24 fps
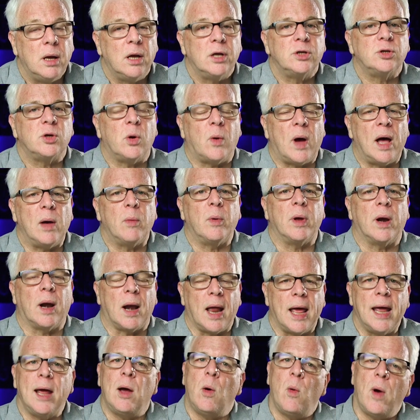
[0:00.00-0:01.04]
So I would
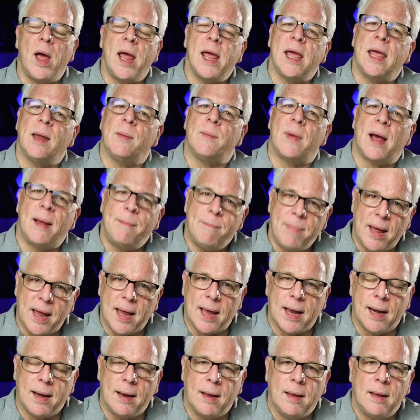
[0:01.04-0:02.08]
lay awake in my
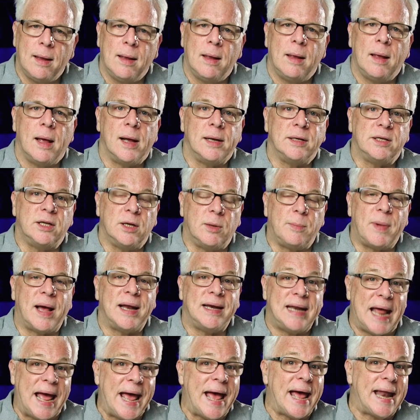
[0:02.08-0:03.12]
bed until my
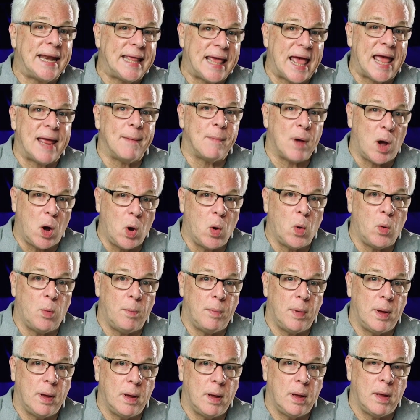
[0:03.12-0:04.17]
dad came home,
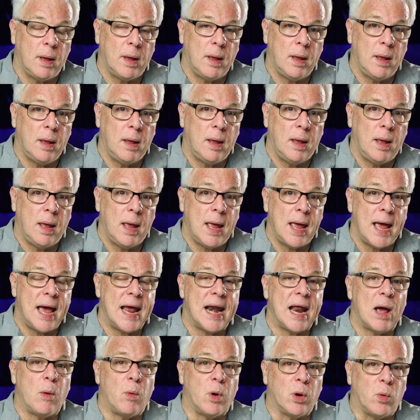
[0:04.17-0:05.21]

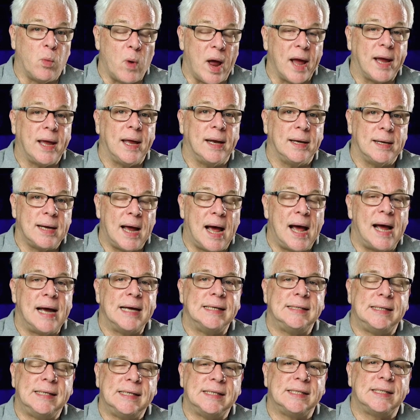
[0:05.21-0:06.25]
and I would
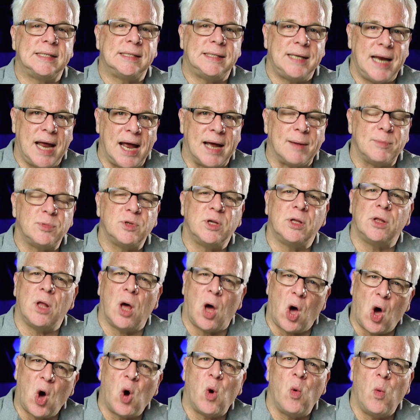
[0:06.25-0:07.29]
recognize his steps in the
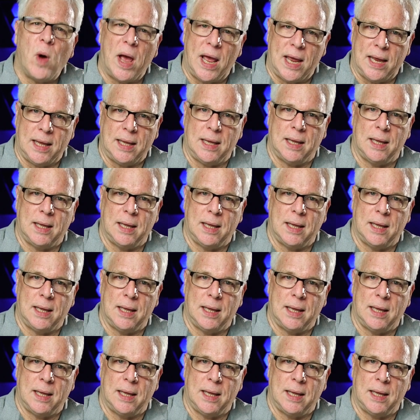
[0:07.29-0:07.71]
hallway.